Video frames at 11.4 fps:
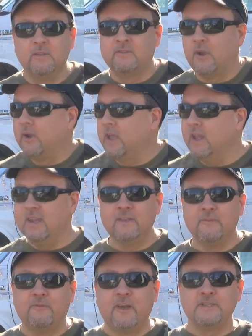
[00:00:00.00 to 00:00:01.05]
start getting
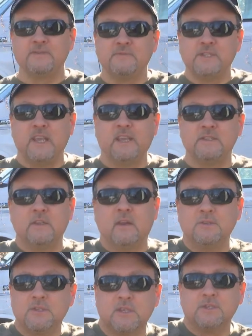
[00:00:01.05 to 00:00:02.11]
into the festive season. You
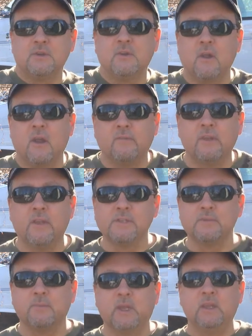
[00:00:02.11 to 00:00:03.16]
know, just because you're in an RV
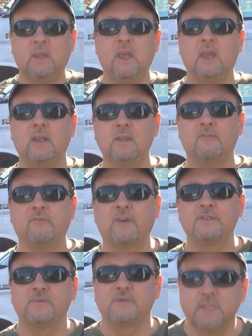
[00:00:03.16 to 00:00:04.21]
doesn't mean you can't get in the
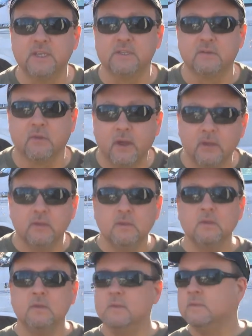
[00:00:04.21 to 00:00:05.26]
festive season, right?
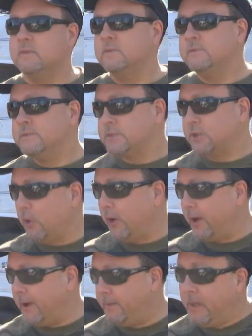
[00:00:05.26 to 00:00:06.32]
So
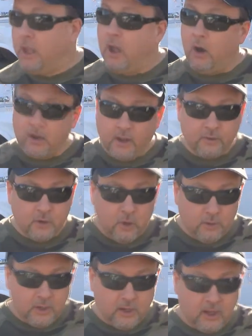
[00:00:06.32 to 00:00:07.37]
on another
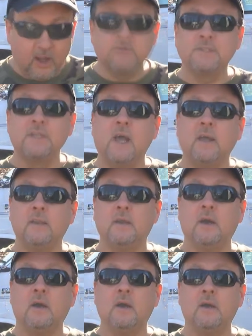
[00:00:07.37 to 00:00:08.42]
note, kind of a sad
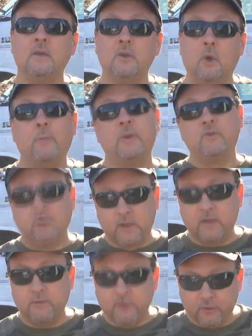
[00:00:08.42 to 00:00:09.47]
note, but a
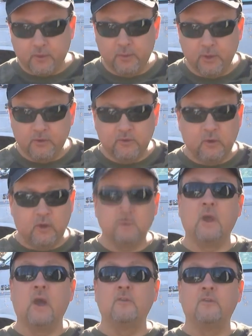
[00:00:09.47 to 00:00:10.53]
definite tribute to all
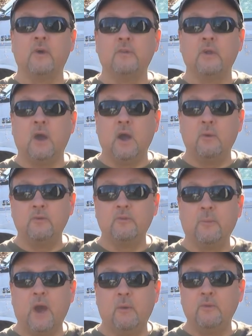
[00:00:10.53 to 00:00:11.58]
you guys on the highways
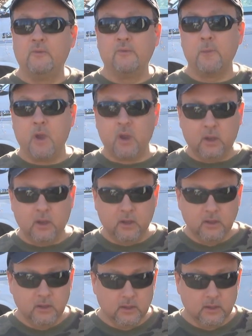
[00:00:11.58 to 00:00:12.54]
and byways of America.